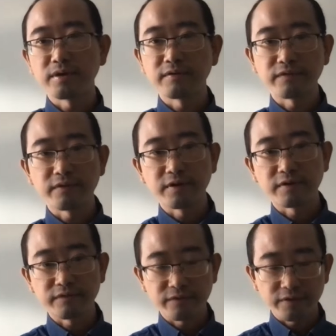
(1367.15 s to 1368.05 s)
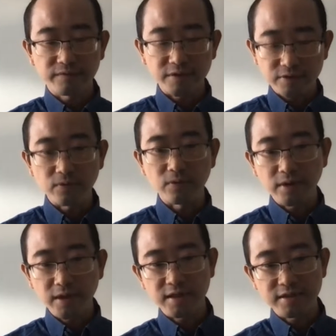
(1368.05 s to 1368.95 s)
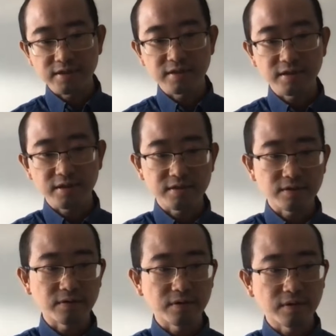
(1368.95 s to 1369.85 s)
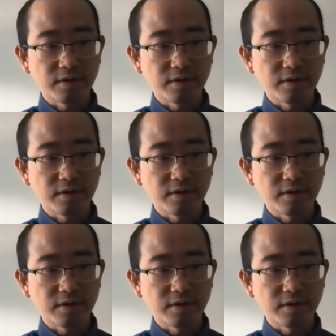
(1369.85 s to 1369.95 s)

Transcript: If the tool has all